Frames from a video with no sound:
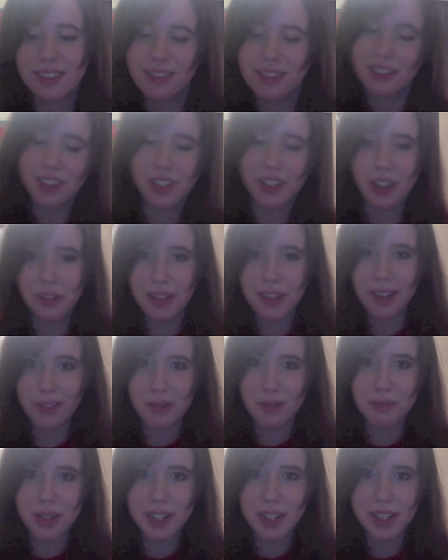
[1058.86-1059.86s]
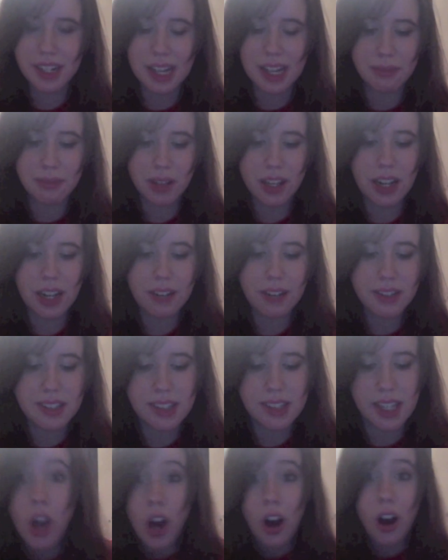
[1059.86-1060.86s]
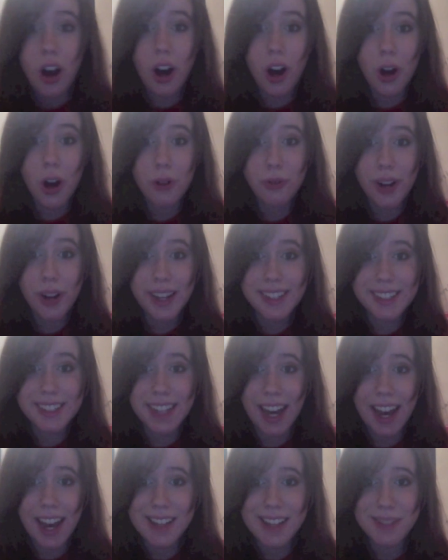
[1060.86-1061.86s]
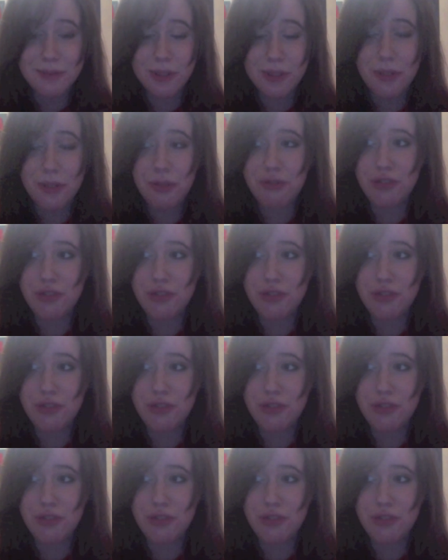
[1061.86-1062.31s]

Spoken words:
you know, never been in gameplay, obviously. Alright guys, well,